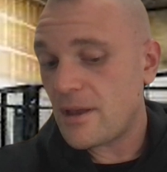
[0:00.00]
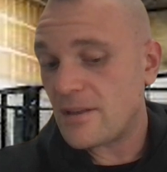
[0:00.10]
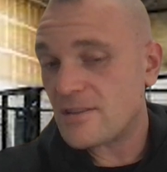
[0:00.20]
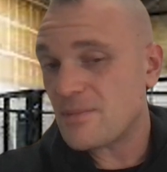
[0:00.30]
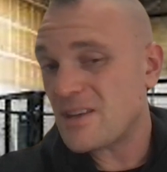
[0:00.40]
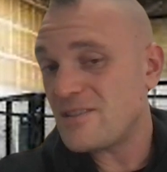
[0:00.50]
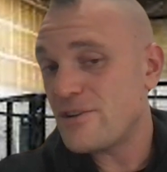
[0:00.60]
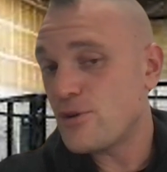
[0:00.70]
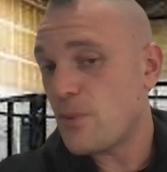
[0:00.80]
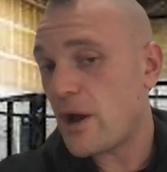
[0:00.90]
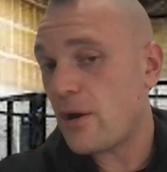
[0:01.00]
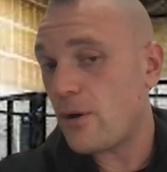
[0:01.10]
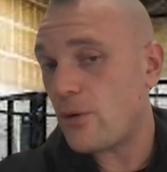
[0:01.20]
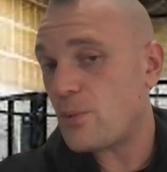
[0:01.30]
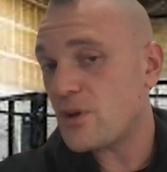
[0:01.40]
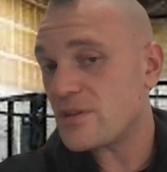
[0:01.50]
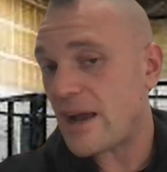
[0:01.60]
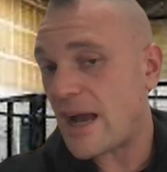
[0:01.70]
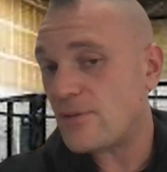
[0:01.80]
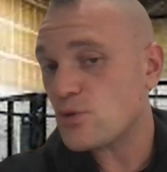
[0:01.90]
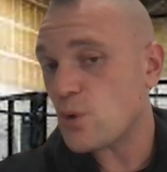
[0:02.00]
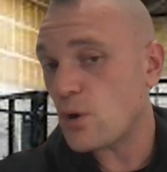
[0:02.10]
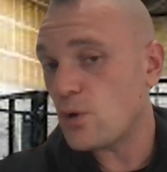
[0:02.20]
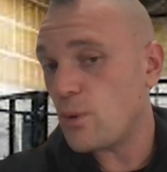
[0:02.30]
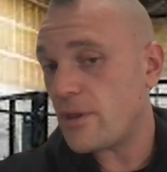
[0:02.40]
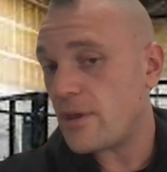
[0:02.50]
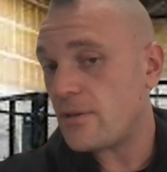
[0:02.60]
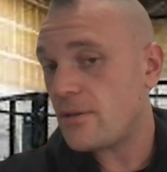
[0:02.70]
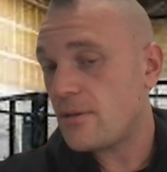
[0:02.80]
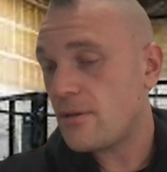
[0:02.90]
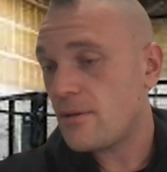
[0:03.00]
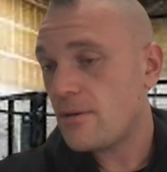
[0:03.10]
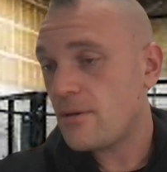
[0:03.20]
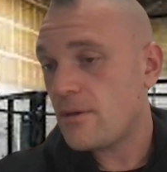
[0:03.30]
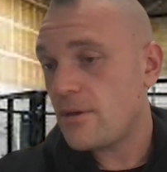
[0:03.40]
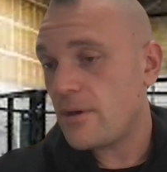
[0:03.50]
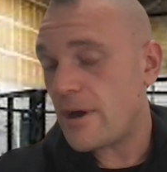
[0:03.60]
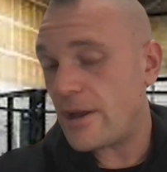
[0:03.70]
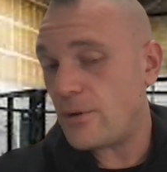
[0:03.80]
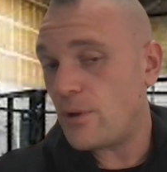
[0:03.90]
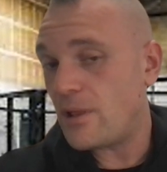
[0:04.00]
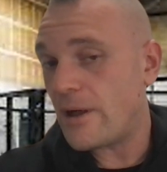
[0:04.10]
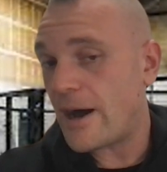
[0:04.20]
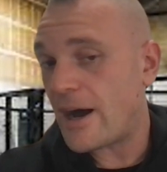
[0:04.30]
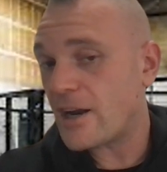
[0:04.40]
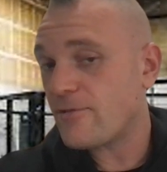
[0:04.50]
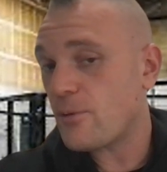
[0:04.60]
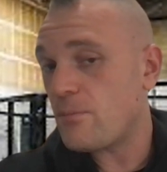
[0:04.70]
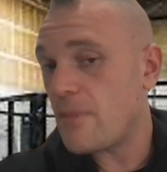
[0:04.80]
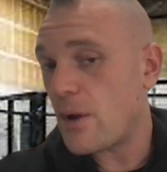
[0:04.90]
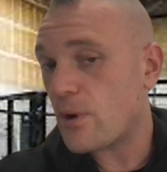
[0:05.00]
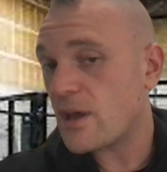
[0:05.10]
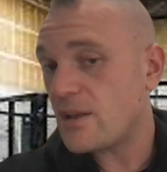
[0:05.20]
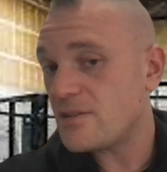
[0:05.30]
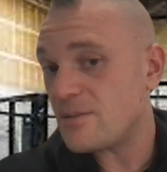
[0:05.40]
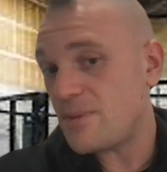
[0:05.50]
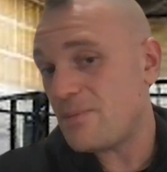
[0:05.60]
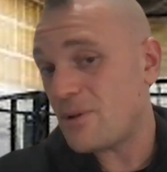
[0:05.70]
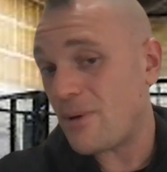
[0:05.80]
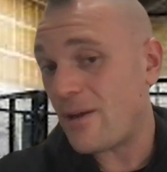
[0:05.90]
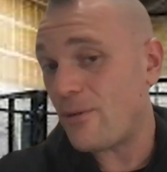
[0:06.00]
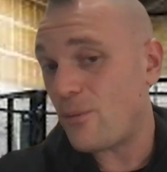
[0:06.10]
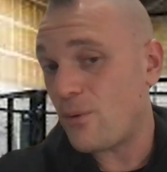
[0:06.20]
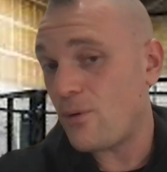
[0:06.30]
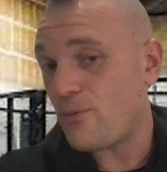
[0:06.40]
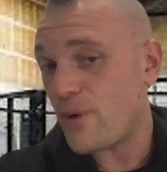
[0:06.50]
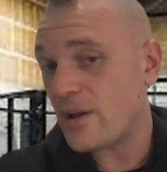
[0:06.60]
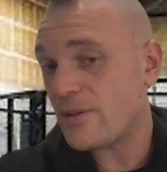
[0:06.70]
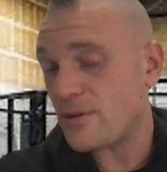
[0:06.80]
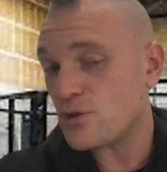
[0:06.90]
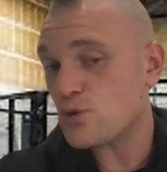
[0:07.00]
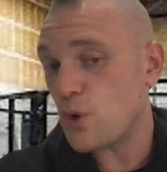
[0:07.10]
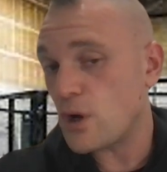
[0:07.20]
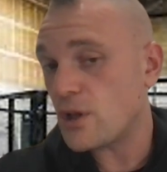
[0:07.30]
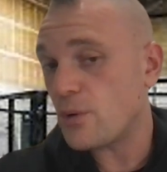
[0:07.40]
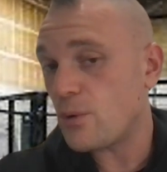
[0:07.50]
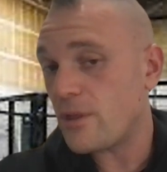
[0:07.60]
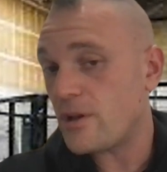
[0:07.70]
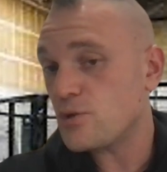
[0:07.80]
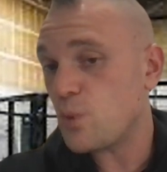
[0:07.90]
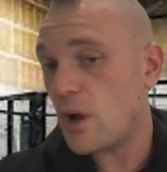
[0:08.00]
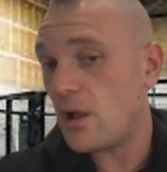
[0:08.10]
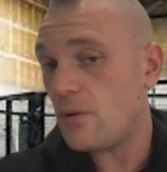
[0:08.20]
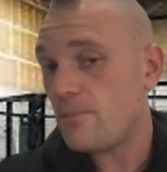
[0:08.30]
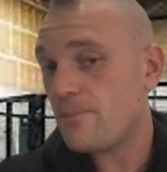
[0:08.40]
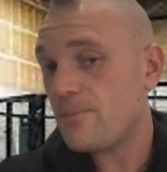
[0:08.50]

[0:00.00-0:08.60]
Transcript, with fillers: It's something dear to my heart because I've struggled with it. I know a lot of Americans and people around the world, frankly, are struggling with it as well.